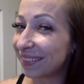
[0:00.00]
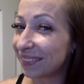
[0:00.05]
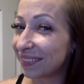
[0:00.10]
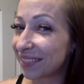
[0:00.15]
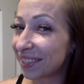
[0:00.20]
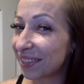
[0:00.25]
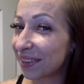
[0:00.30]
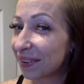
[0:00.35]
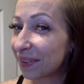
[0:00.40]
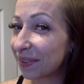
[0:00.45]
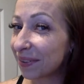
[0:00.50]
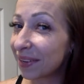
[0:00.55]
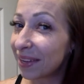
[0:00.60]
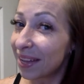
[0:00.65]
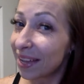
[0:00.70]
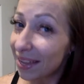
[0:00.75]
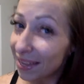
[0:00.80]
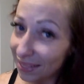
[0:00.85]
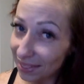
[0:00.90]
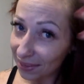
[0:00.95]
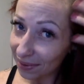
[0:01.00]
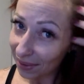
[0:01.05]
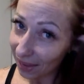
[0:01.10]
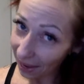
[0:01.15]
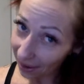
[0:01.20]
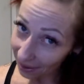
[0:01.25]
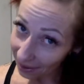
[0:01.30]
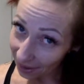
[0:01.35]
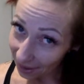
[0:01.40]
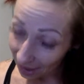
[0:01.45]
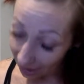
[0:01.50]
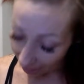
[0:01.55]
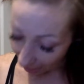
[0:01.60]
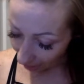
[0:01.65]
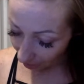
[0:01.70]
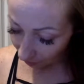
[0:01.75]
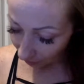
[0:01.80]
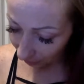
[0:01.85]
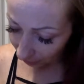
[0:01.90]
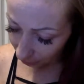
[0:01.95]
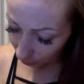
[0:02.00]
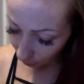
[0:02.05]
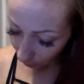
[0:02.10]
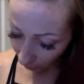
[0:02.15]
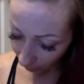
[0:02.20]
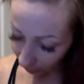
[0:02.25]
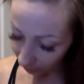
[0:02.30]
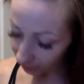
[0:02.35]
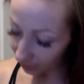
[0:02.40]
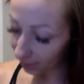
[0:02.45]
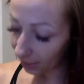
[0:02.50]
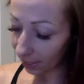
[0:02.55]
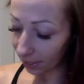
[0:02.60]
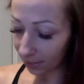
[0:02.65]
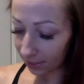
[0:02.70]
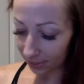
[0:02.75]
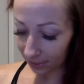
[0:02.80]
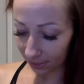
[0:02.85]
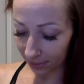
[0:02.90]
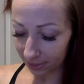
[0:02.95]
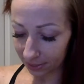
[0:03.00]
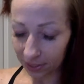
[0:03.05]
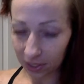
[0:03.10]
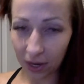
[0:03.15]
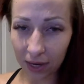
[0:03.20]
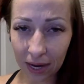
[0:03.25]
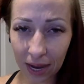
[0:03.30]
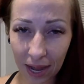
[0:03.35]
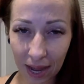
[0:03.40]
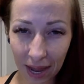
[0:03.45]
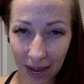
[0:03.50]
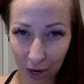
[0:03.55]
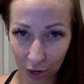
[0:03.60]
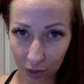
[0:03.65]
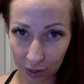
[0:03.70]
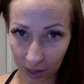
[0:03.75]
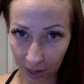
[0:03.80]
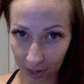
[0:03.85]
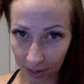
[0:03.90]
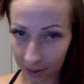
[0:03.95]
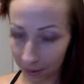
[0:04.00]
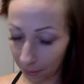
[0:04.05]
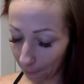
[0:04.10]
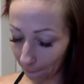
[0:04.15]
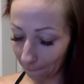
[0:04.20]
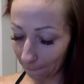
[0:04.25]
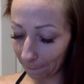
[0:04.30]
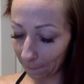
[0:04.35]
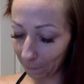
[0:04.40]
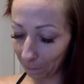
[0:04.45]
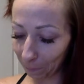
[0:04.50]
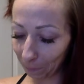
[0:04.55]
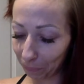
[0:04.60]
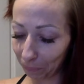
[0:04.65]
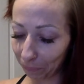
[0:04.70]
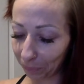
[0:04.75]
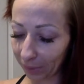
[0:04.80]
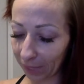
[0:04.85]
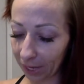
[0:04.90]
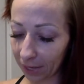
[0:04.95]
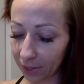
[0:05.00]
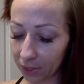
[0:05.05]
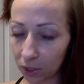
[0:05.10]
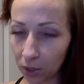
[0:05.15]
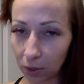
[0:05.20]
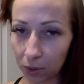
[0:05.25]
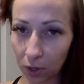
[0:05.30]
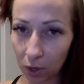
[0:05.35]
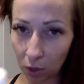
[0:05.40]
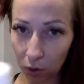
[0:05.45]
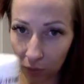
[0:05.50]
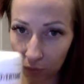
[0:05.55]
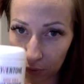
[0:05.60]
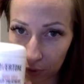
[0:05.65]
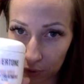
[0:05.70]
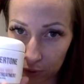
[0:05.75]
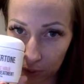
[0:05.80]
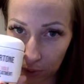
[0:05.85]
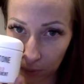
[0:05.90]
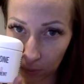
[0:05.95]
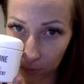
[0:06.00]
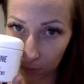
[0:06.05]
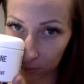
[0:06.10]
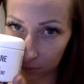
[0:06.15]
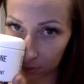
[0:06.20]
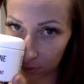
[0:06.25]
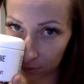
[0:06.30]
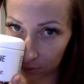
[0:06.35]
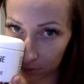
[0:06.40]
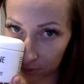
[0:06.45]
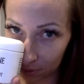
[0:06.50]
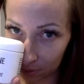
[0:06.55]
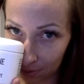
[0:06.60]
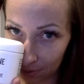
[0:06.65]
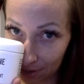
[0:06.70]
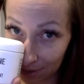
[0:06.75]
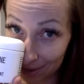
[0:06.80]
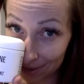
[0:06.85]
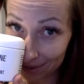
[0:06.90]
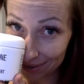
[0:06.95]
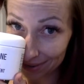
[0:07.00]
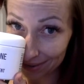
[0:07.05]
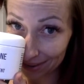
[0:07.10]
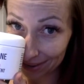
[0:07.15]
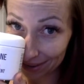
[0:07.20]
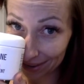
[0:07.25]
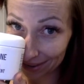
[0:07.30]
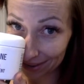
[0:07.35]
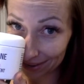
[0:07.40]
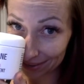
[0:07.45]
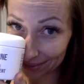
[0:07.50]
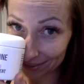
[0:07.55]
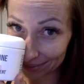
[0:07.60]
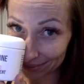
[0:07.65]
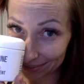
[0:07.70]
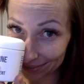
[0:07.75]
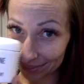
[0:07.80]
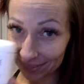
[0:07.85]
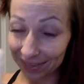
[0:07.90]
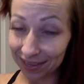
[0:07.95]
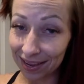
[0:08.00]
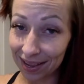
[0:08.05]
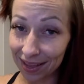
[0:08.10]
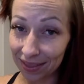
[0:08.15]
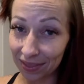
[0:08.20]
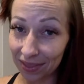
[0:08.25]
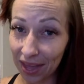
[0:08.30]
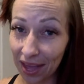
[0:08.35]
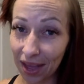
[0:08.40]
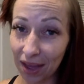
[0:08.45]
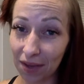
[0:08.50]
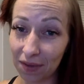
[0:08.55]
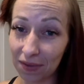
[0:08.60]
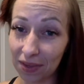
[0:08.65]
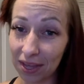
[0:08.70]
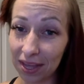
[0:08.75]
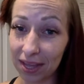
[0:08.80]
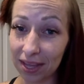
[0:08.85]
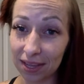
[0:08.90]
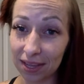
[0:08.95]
So yeah, I found this product. It's not a hair dye. It's called Overtone, and they have